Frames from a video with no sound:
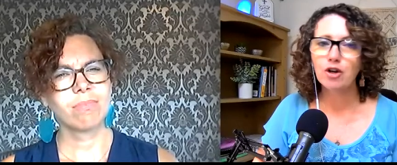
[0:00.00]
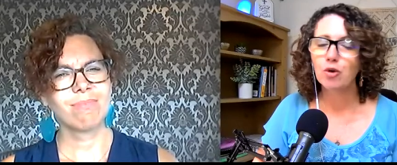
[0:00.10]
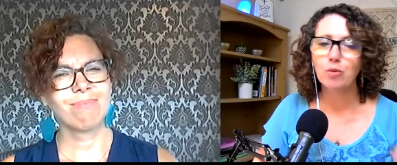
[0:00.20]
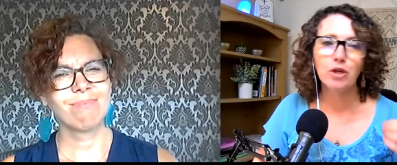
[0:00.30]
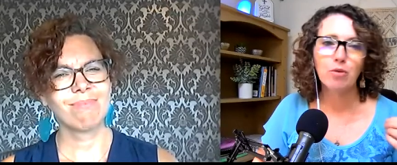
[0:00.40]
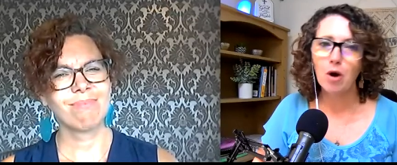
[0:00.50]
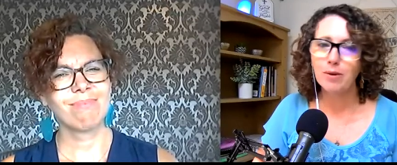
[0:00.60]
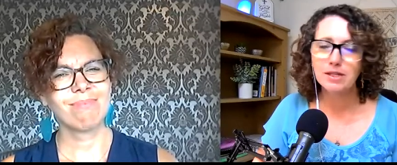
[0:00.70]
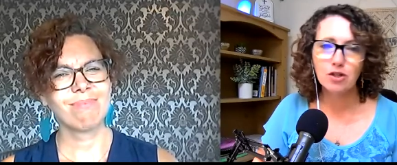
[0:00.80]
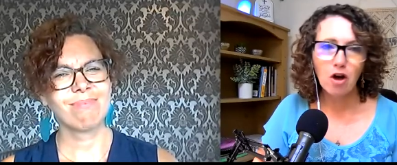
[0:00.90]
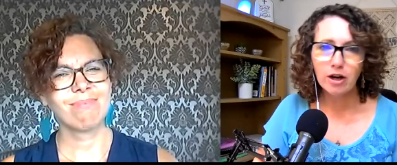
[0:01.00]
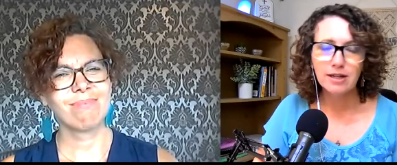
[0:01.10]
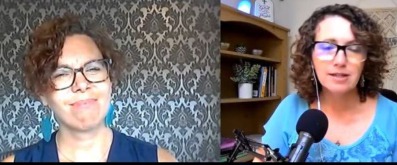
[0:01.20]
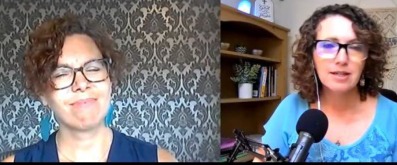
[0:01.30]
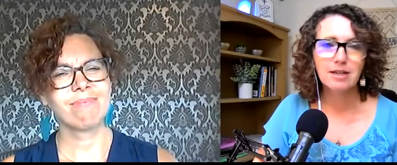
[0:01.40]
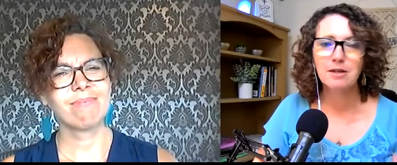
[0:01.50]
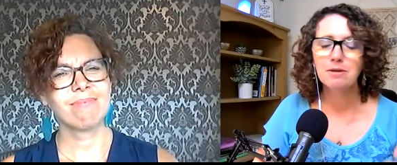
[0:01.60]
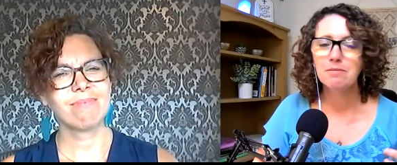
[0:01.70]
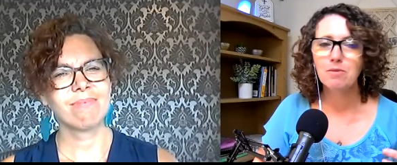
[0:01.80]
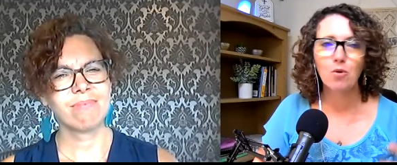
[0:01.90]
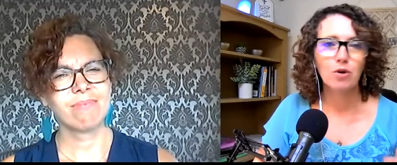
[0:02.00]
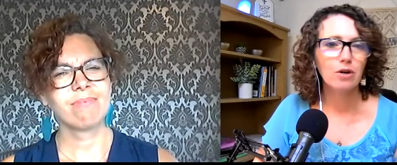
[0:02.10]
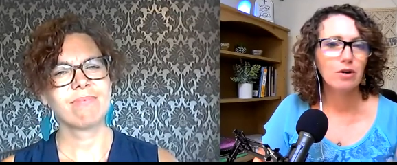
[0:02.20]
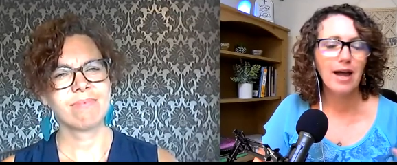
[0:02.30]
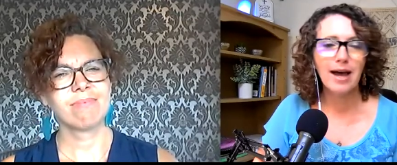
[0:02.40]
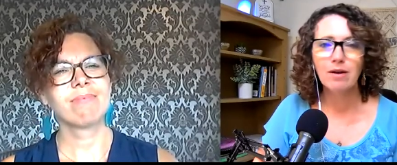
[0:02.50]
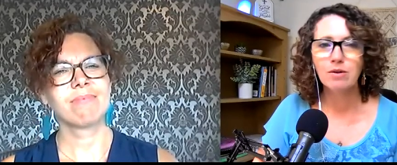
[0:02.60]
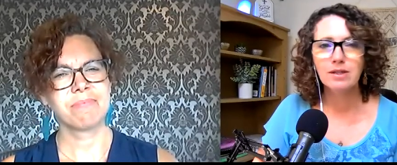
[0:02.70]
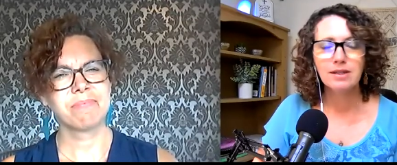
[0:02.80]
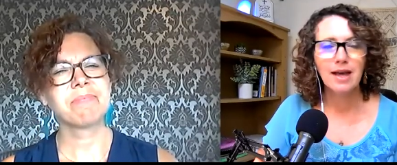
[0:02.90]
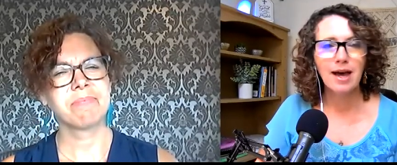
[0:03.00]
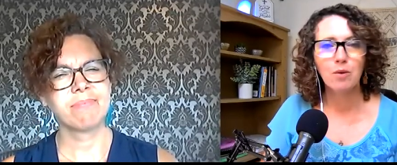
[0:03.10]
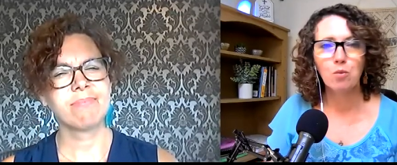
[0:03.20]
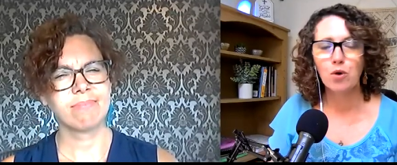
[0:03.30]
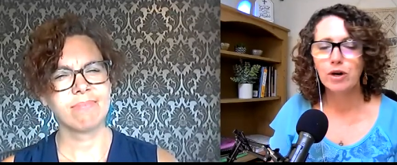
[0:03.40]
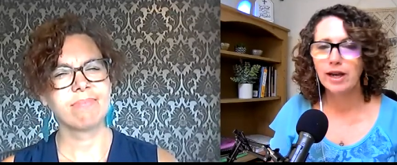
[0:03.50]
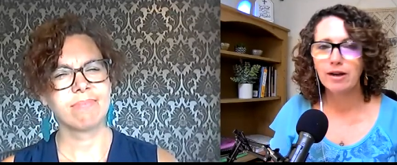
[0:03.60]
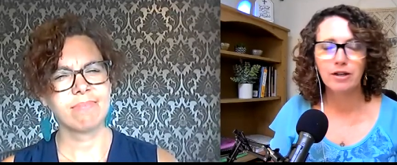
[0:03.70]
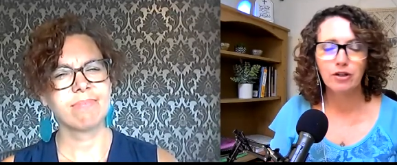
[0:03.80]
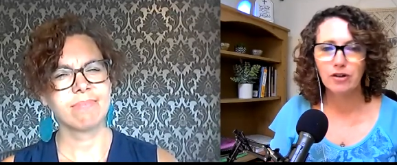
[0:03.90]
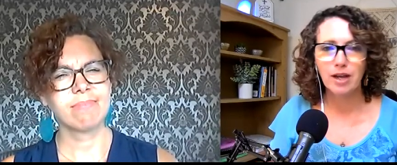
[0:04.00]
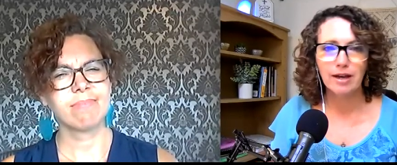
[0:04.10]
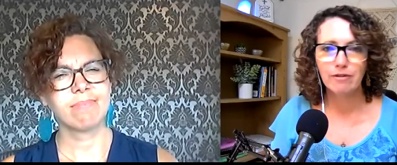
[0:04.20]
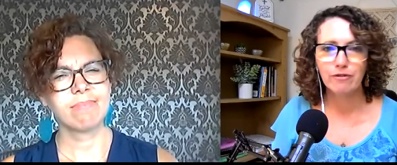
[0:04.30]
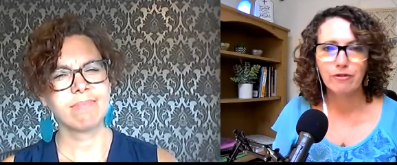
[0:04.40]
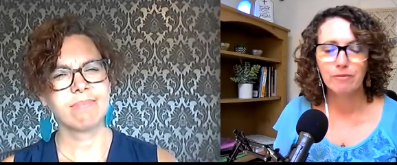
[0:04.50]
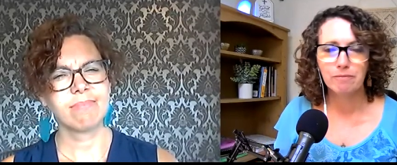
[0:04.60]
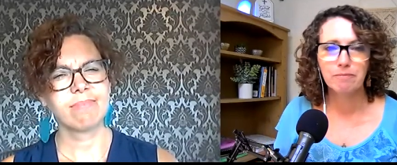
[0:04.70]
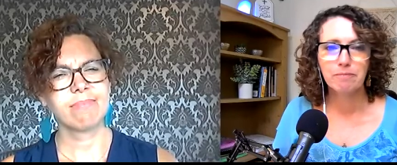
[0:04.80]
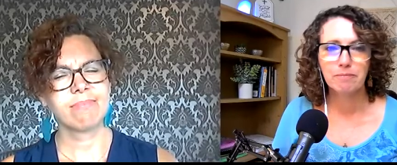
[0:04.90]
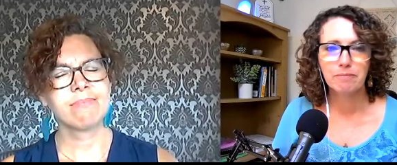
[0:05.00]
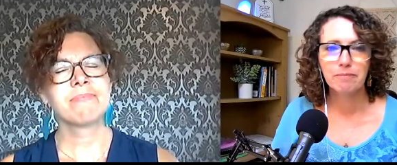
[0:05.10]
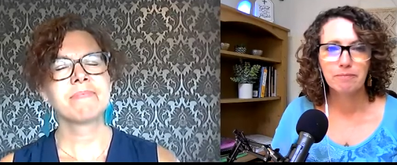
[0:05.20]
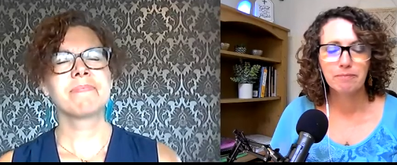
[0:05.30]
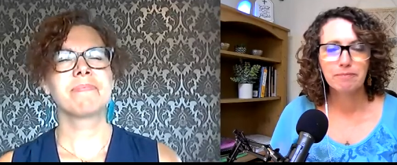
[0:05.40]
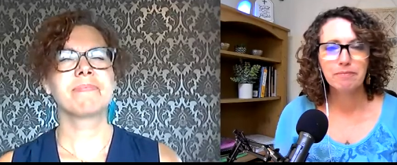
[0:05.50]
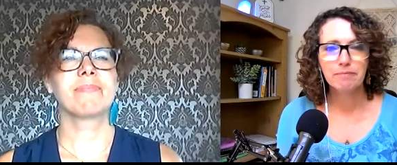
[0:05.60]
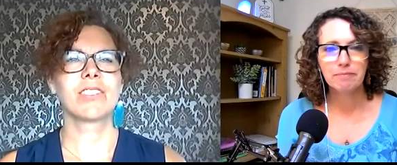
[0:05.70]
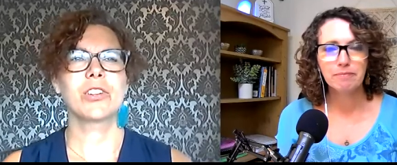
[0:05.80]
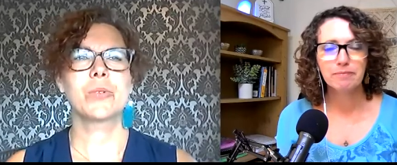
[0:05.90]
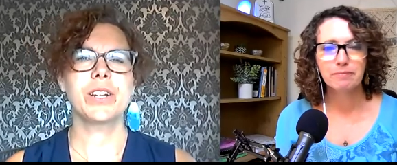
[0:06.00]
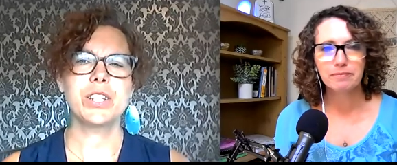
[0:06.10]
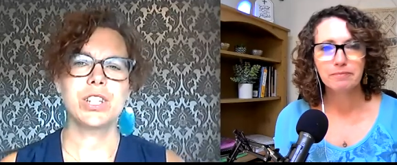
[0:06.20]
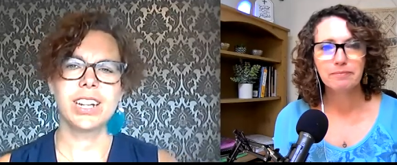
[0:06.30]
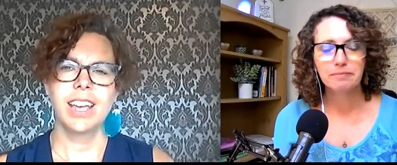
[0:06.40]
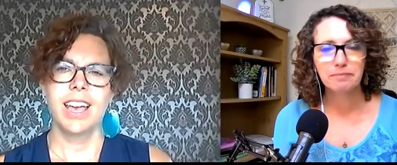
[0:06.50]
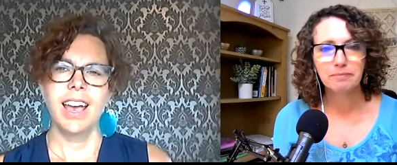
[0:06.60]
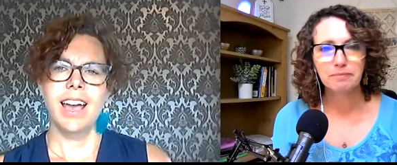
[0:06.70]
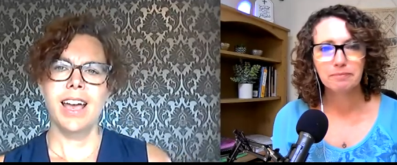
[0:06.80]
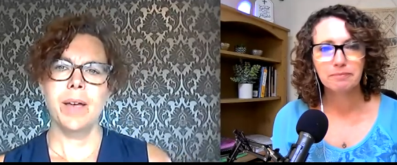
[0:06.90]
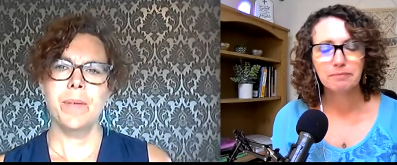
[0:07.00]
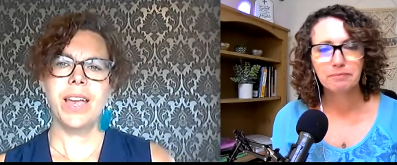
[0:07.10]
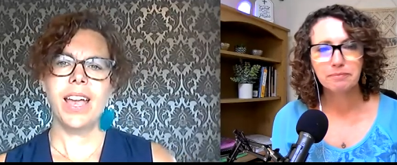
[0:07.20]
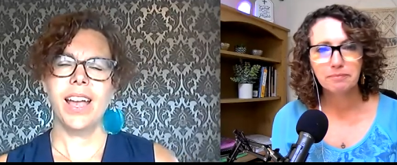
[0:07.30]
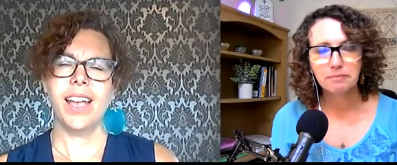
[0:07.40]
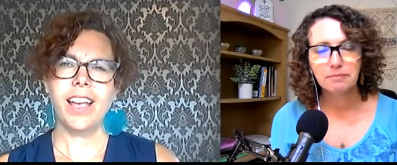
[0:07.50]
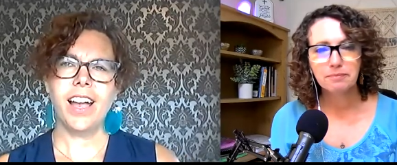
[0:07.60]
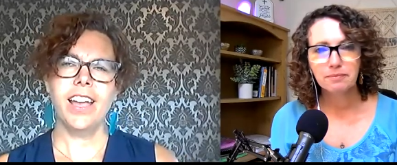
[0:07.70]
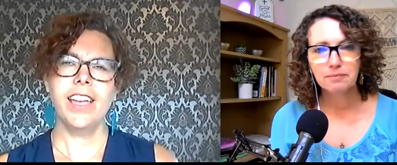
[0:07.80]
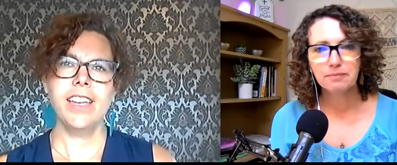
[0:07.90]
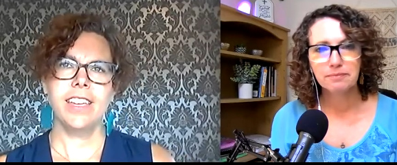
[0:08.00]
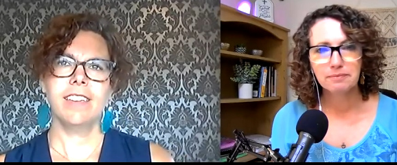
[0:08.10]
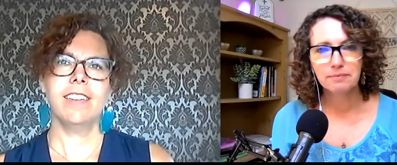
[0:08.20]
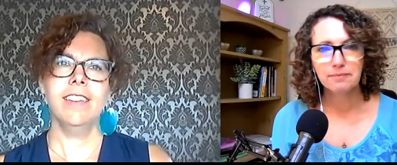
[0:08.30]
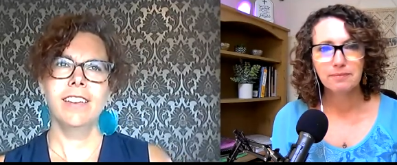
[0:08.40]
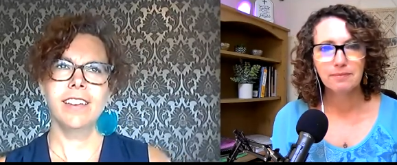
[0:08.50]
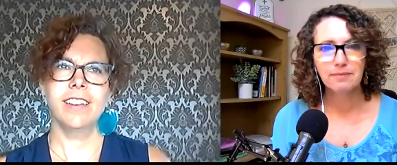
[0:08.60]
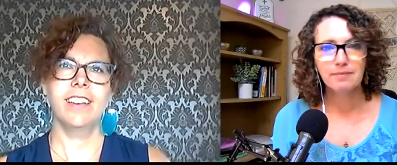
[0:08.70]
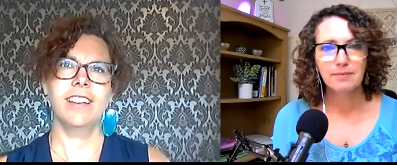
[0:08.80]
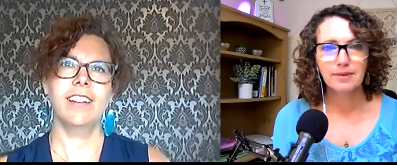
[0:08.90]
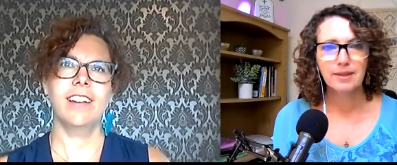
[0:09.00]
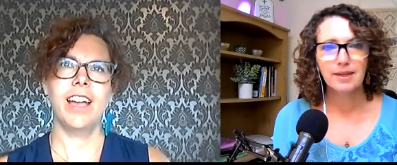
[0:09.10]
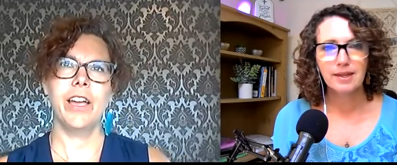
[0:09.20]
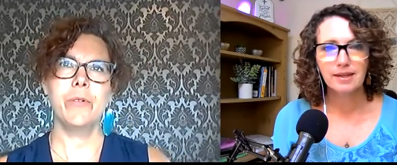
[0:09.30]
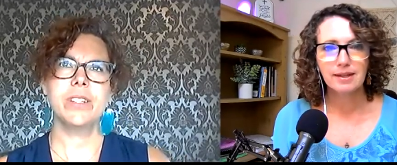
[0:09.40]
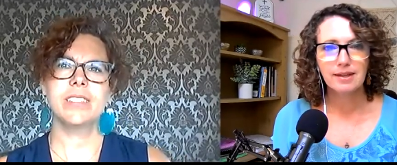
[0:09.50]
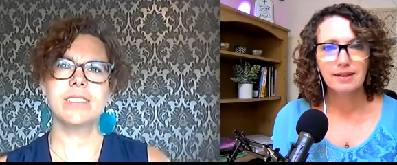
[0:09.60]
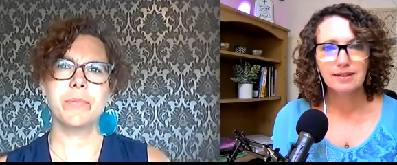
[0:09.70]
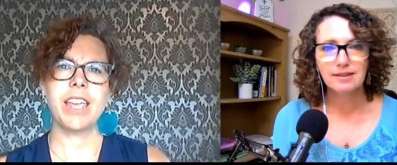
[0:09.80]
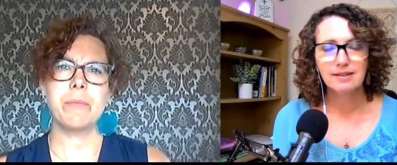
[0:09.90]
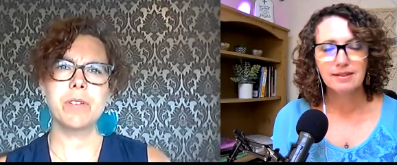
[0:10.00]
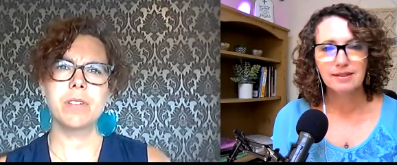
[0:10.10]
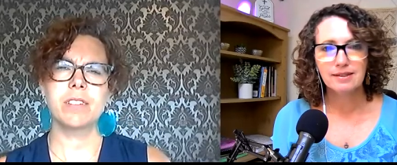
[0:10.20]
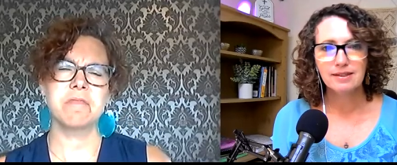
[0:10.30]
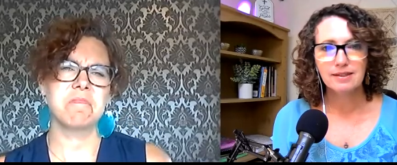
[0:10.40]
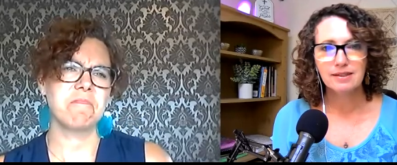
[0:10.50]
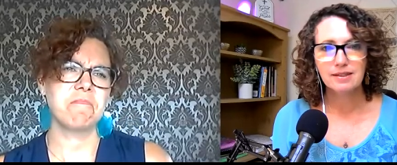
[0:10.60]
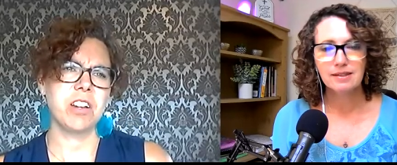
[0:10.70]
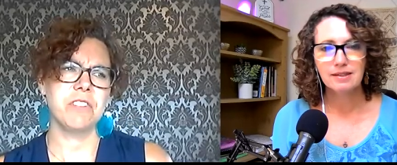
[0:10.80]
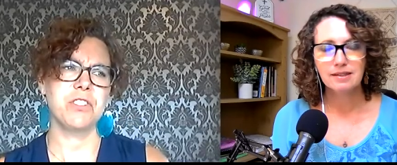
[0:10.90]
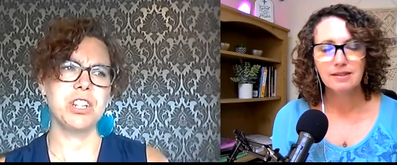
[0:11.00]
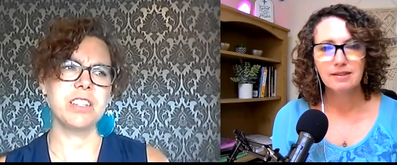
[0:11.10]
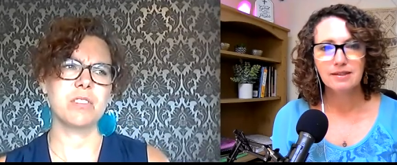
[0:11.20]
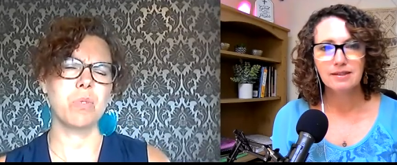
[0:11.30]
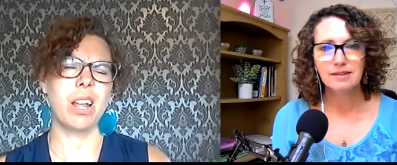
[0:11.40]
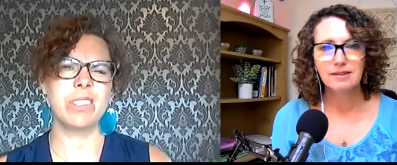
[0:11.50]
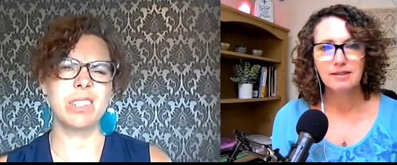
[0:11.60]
Speaker 1: or were you always talking to Him, or how did that work out in your life? Hmm,
Speaker 2: good question. Um, I I was became a friend of Jesus when I was